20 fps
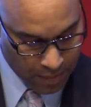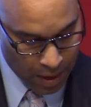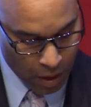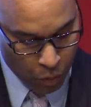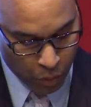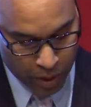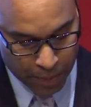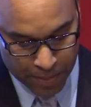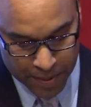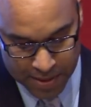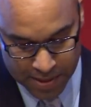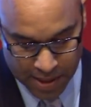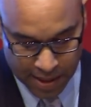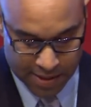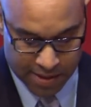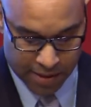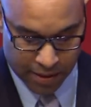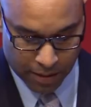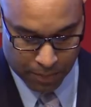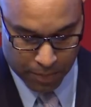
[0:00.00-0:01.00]
We
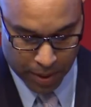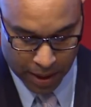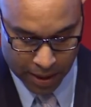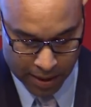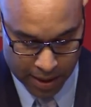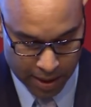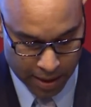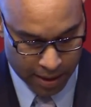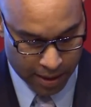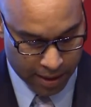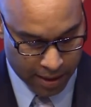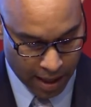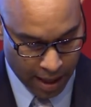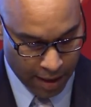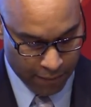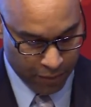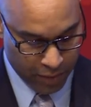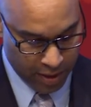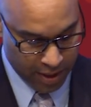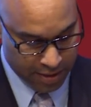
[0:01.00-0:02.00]
possess the ability and
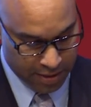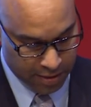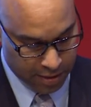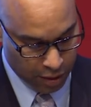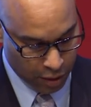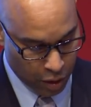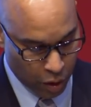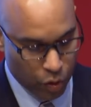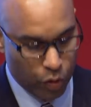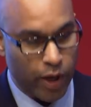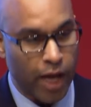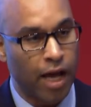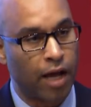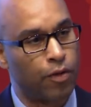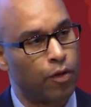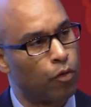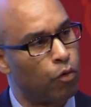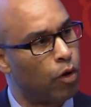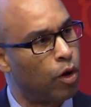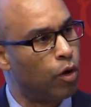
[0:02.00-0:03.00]
confidence to go
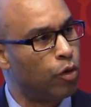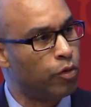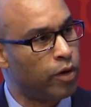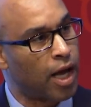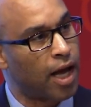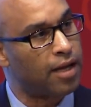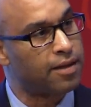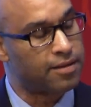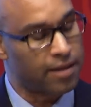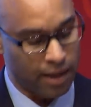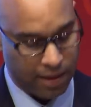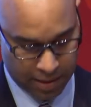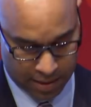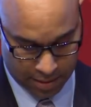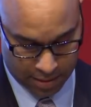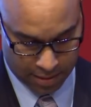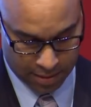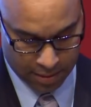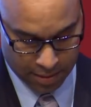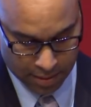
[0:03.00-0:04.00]
down the road not
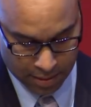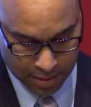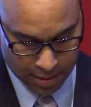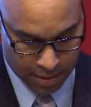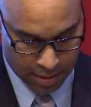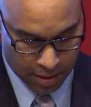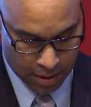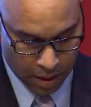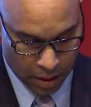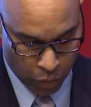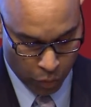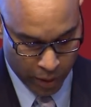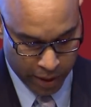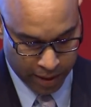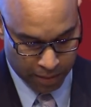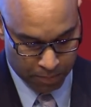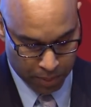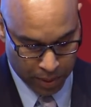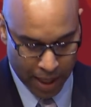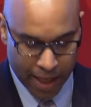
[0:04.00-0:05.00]
taken. We
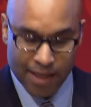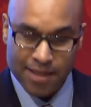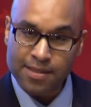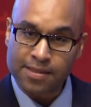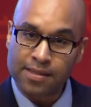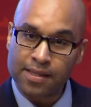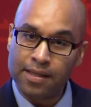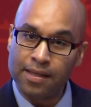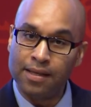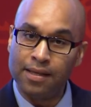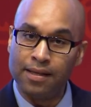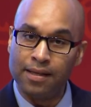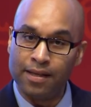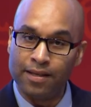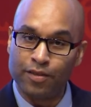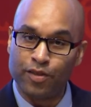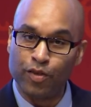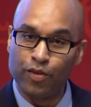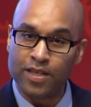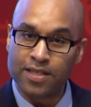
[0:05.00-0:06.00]
can plant a seed
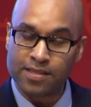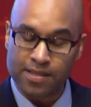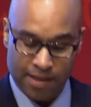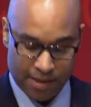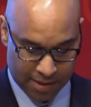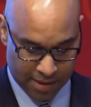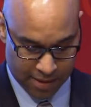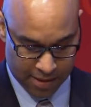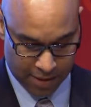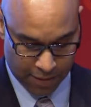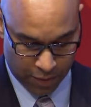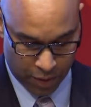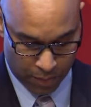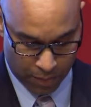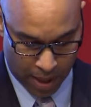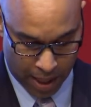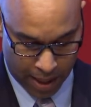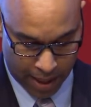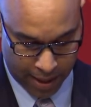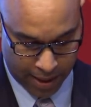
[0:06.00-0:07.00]
into the senses of the
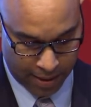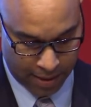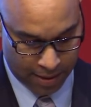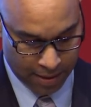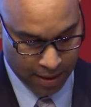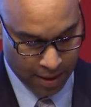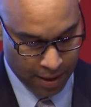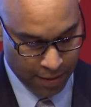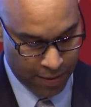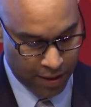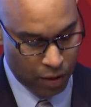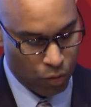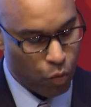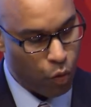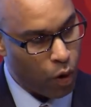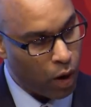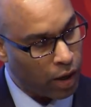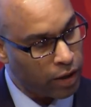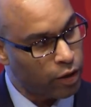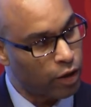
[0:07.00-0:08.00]
mind, then
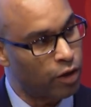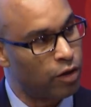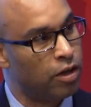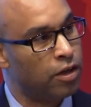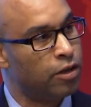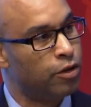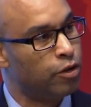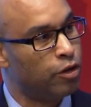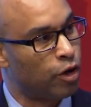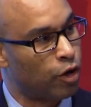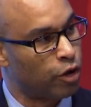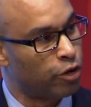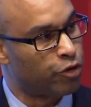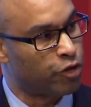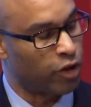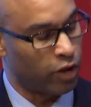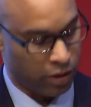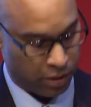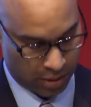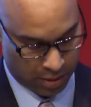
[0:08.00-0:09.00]
water,
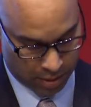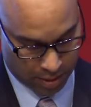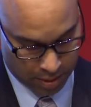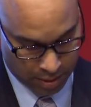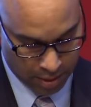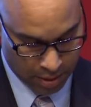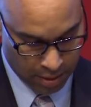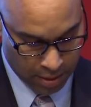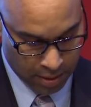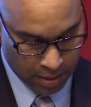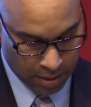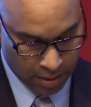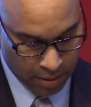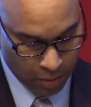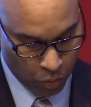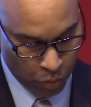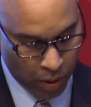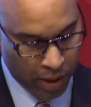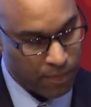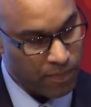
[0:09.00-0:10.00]
nurture
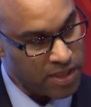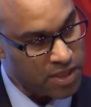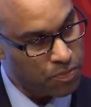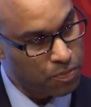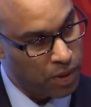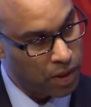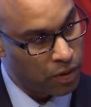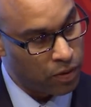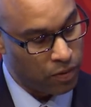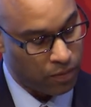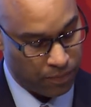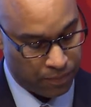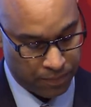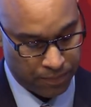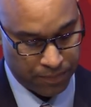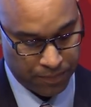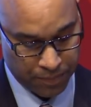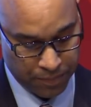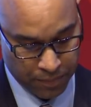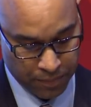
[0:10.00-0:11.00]
what must bloom.
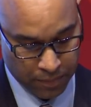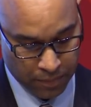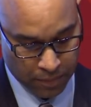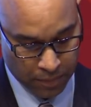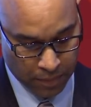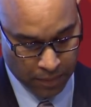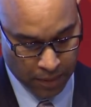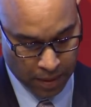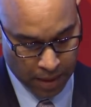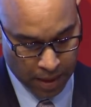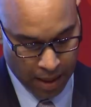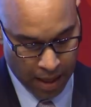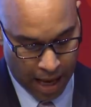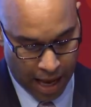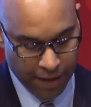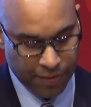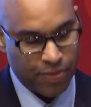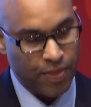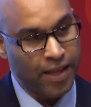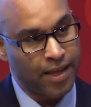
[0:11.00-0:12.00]

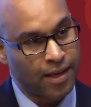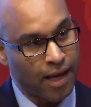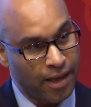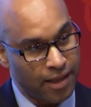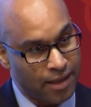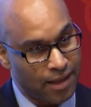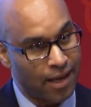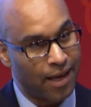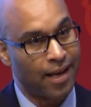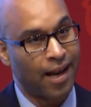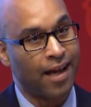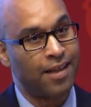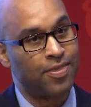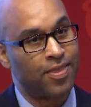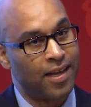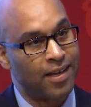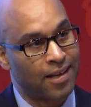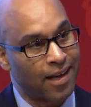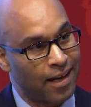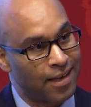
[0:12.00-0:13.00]
I think I can, I
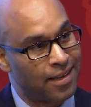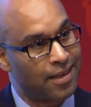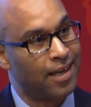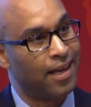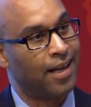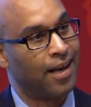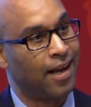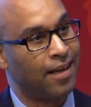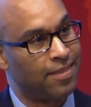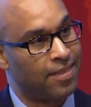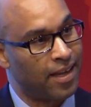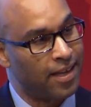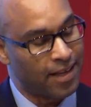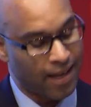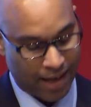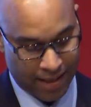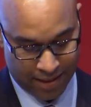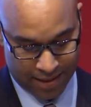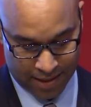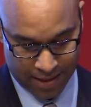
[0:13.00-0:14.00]
think I can, I think
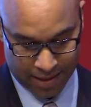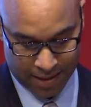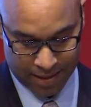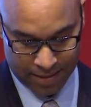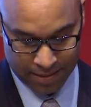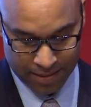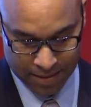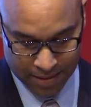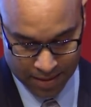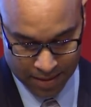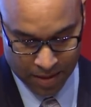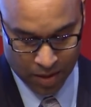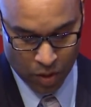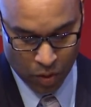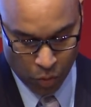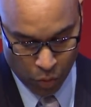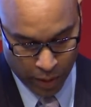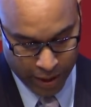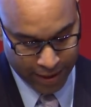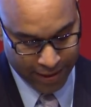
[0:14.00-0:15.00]
I can.
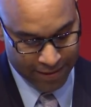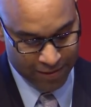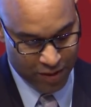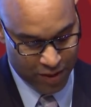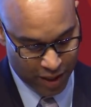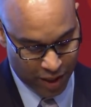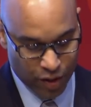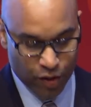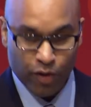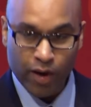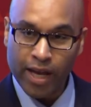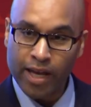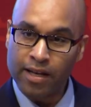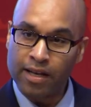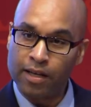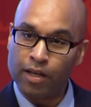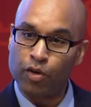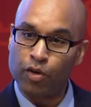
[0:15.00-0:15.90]
We can generate and